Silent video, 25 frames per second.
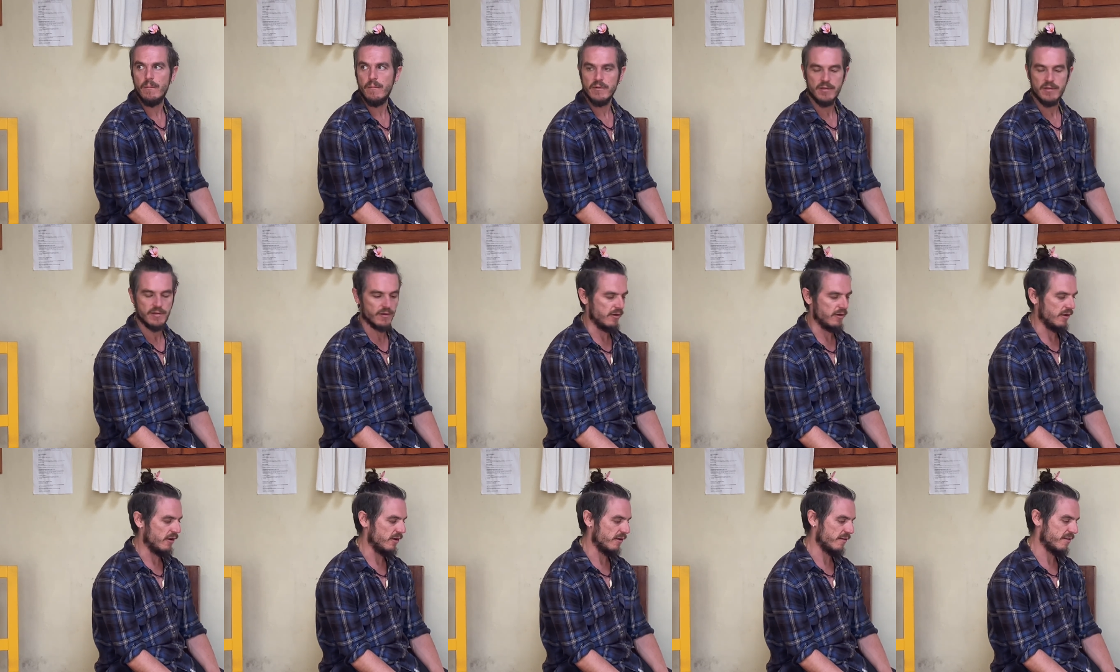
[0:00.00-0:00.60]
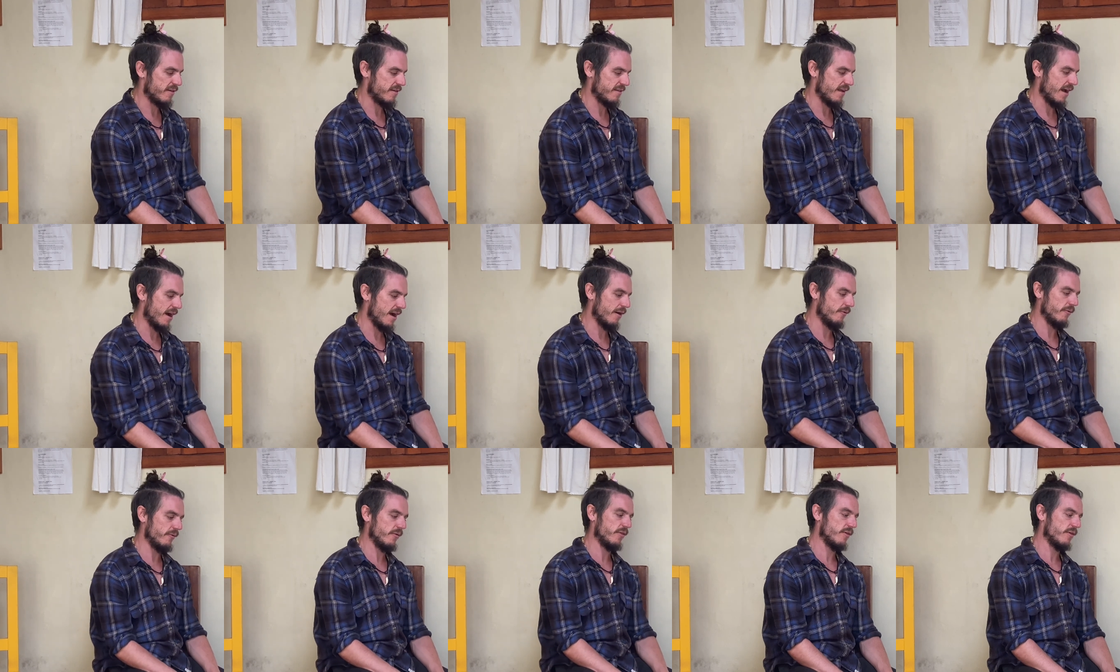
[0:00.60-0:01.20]
So you could
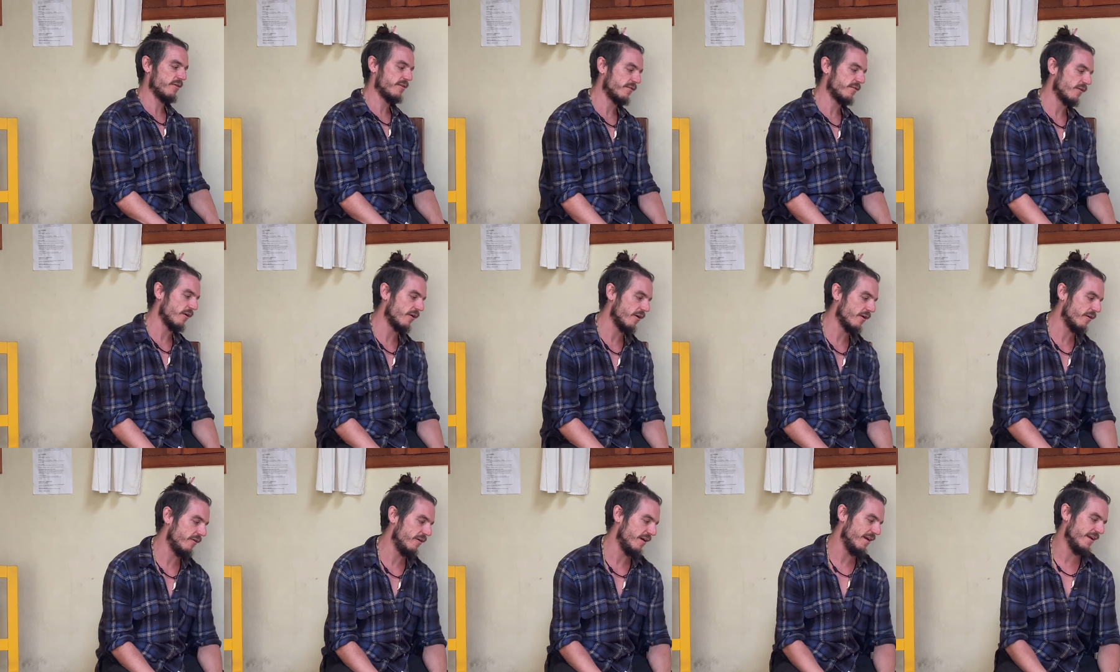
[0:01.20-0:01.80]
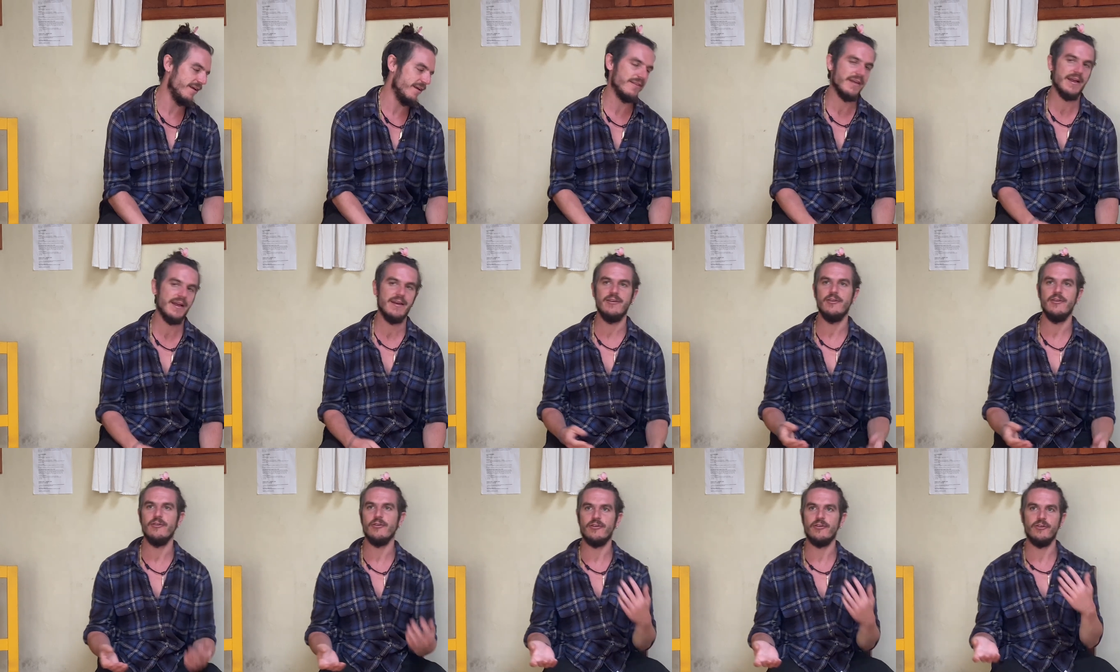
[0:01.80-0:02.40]
start with a story and then
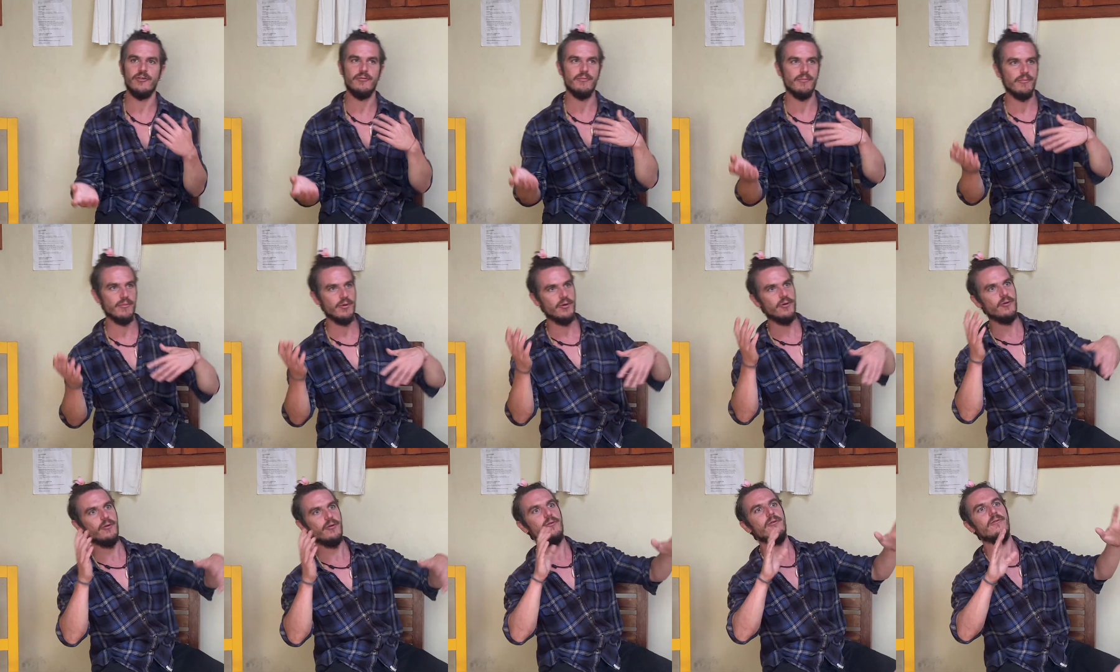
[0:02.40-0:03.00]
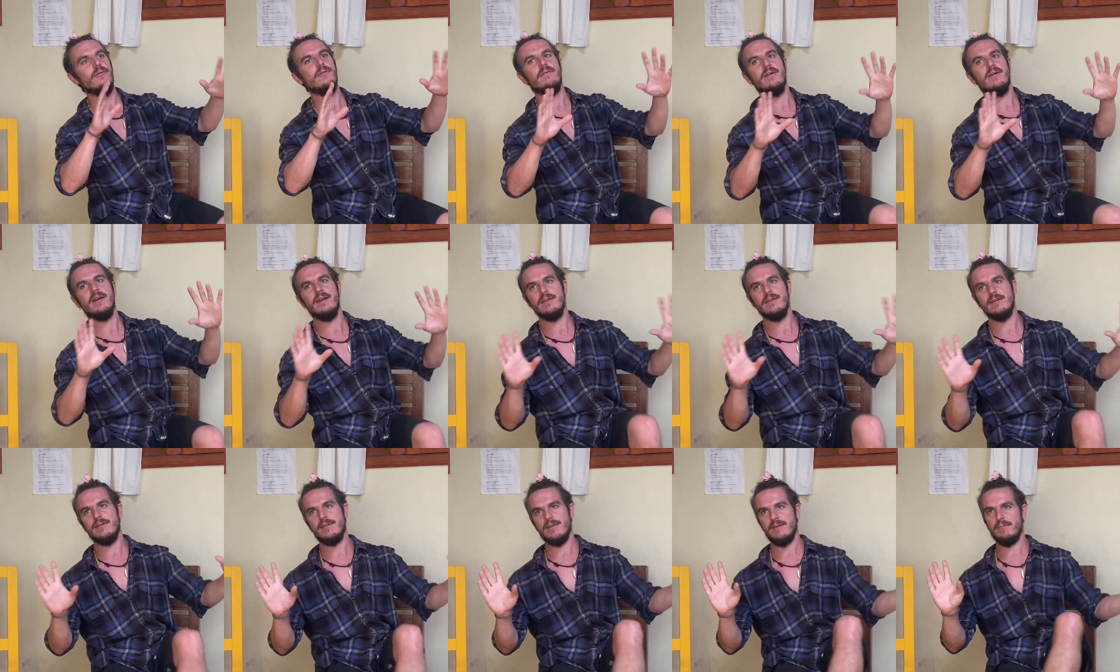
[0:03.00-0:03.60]
you could move
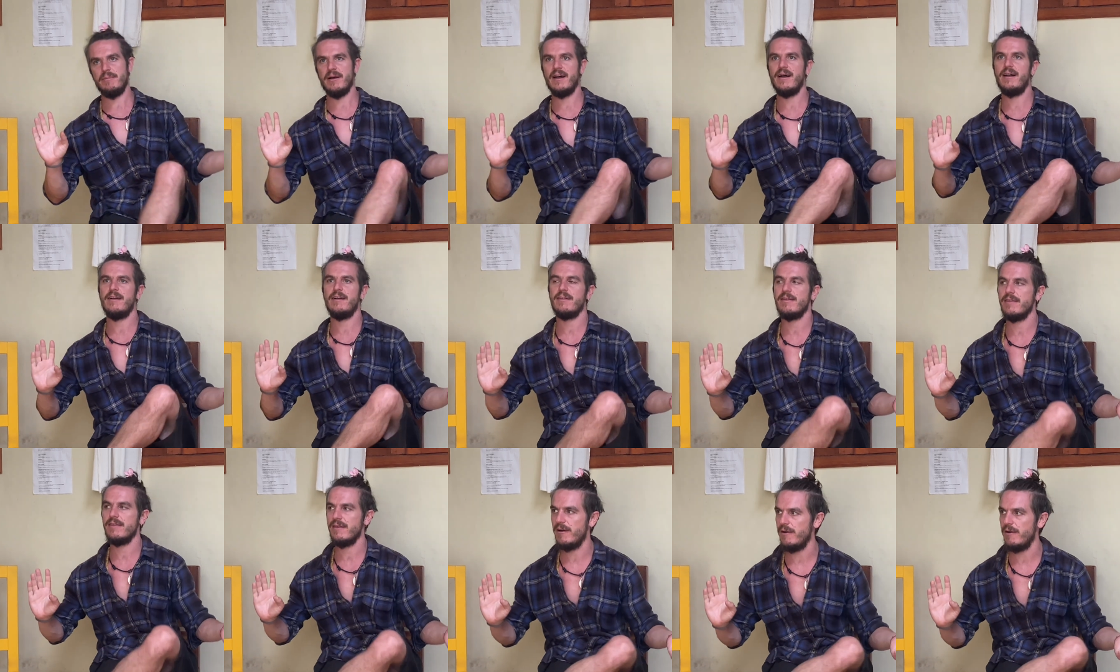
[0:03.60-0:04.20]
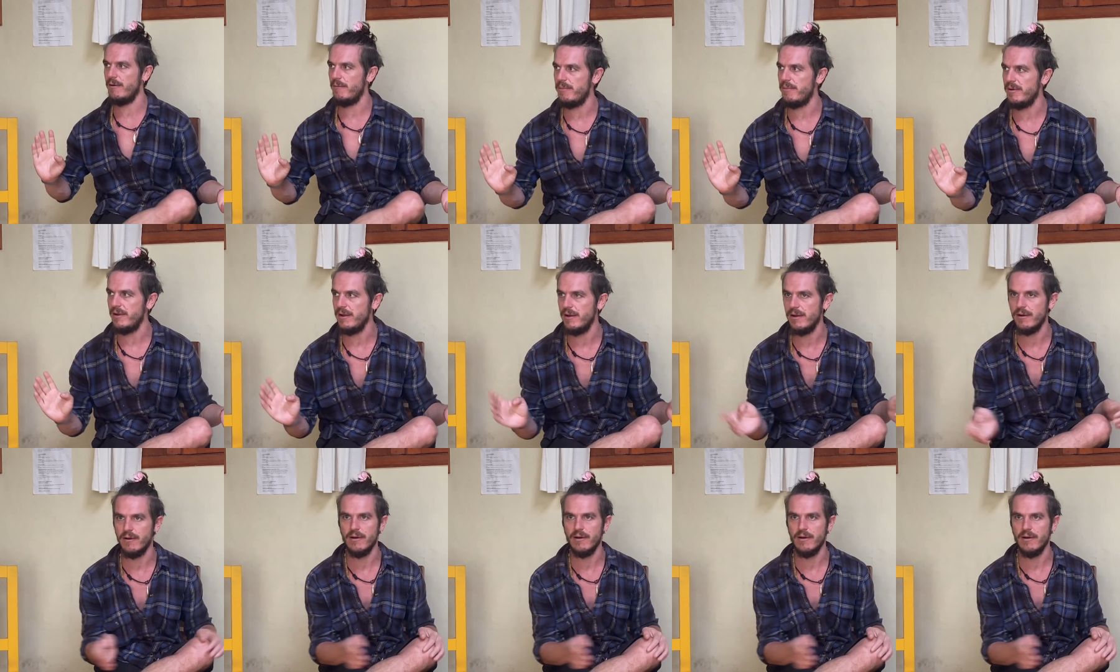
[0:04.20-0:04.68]
into parts therapy,